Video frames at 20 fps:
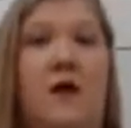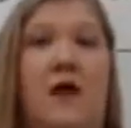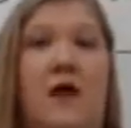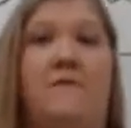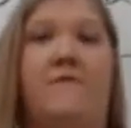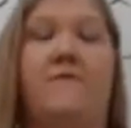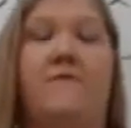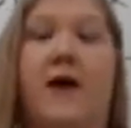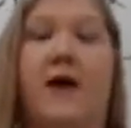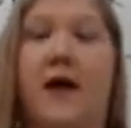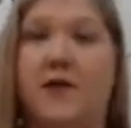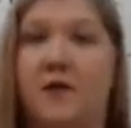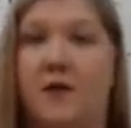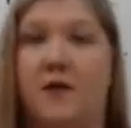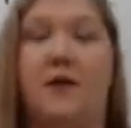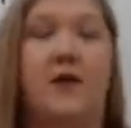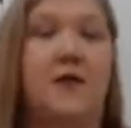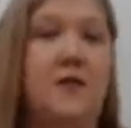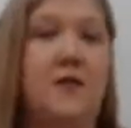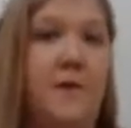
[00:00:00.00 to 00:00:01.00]
a fraction
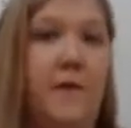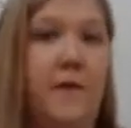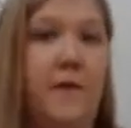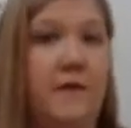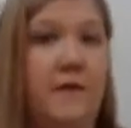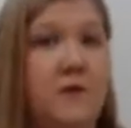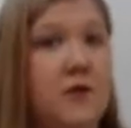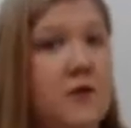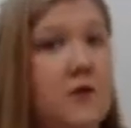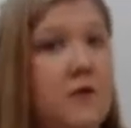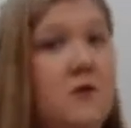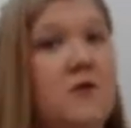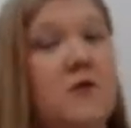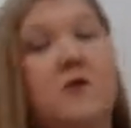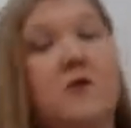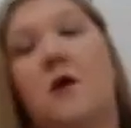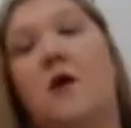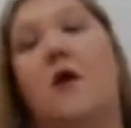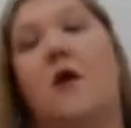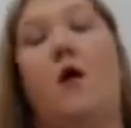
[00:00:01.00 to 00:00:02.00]
that needs to be
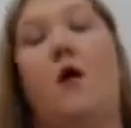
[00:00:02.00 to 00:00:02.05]
reduced